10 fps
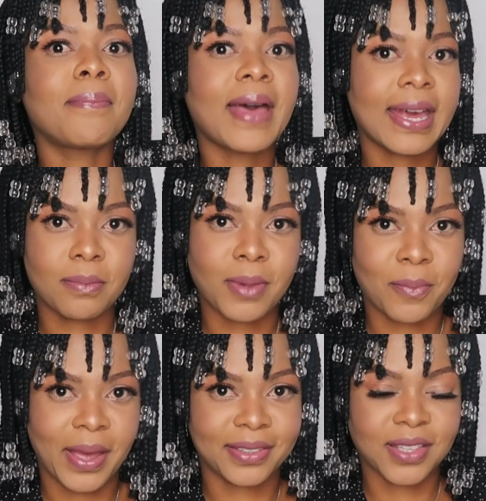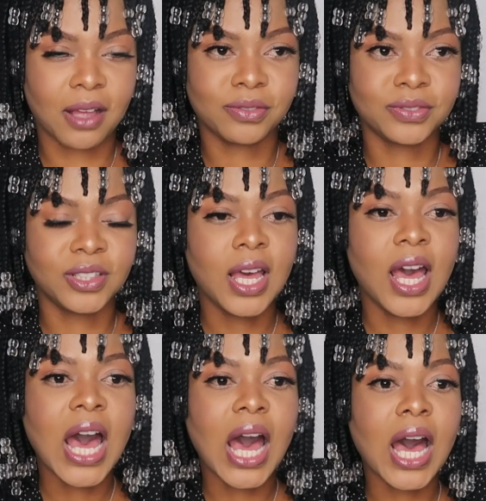bad about myself.
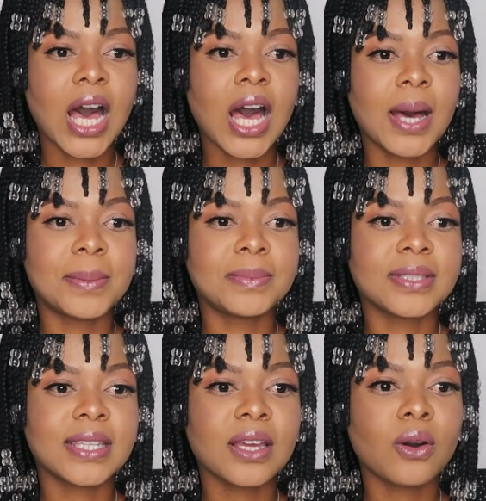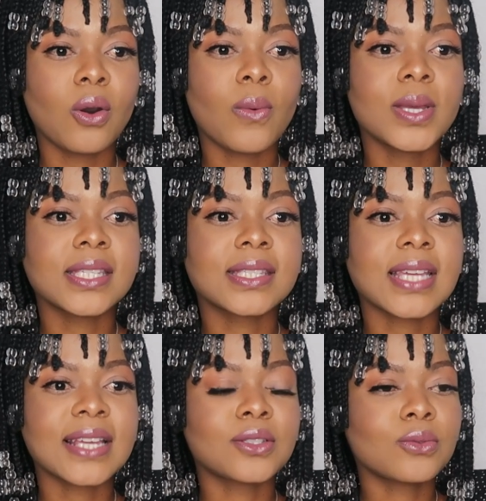They always,
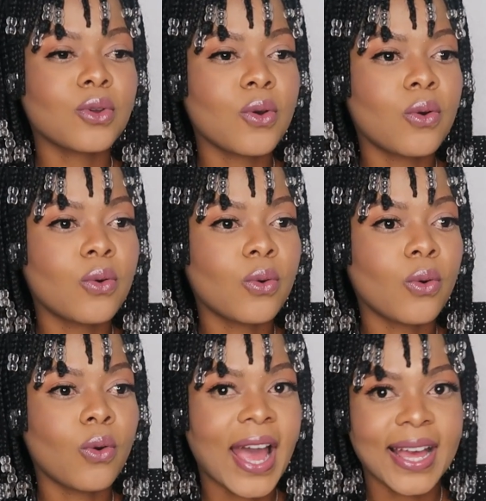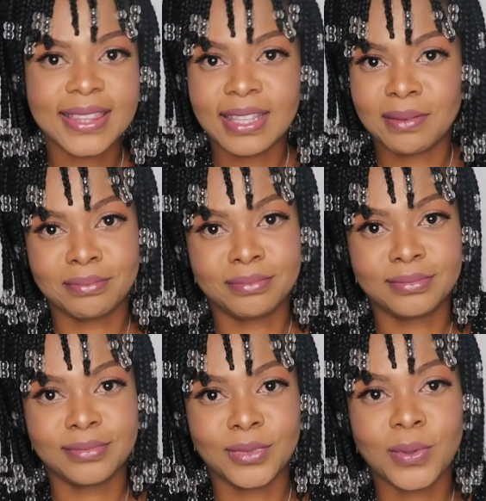I don't know who hired them.
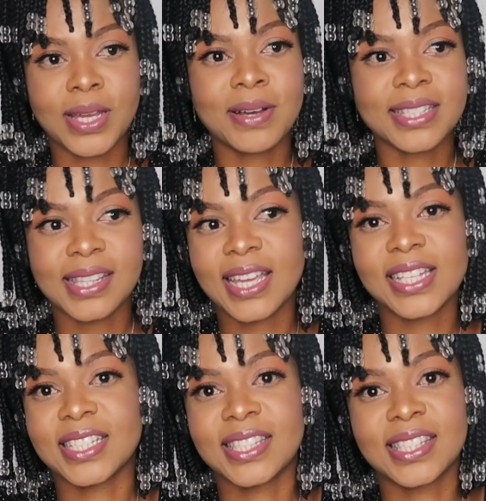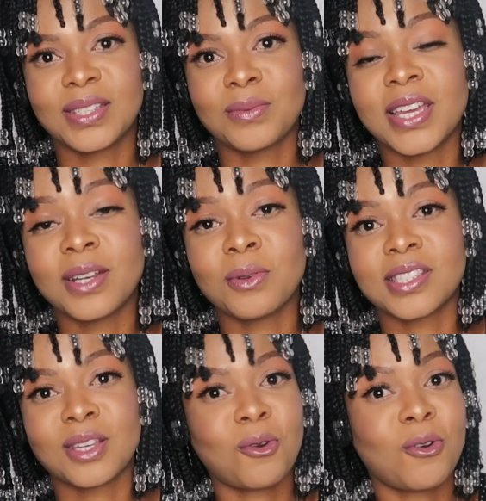Where was the agency? When
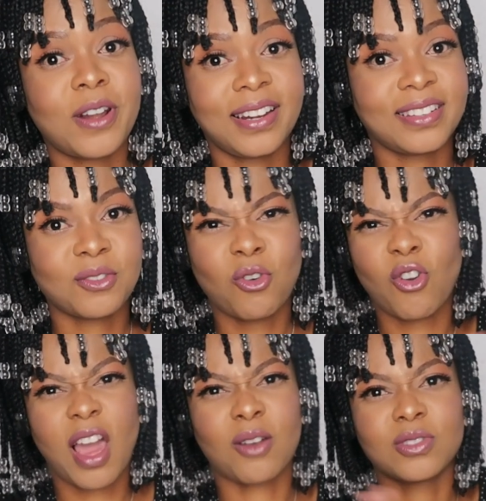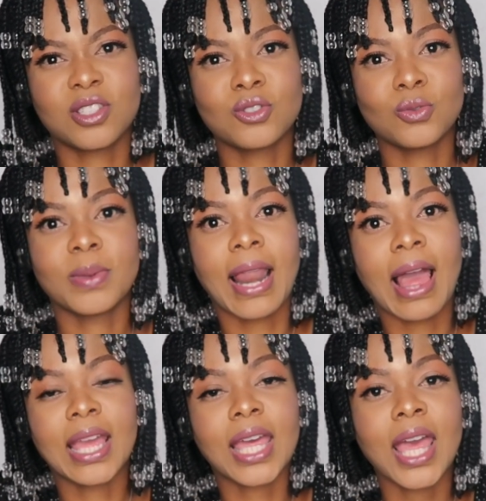was the call out to be
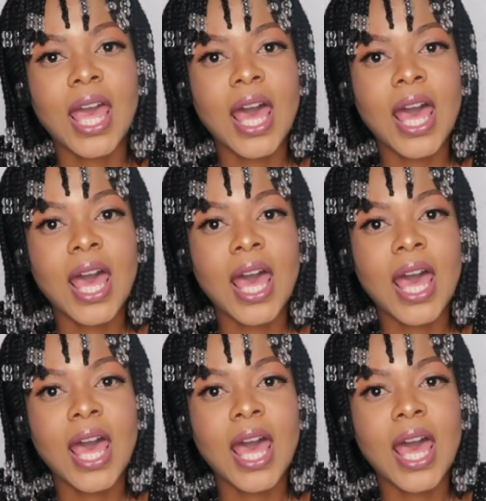like,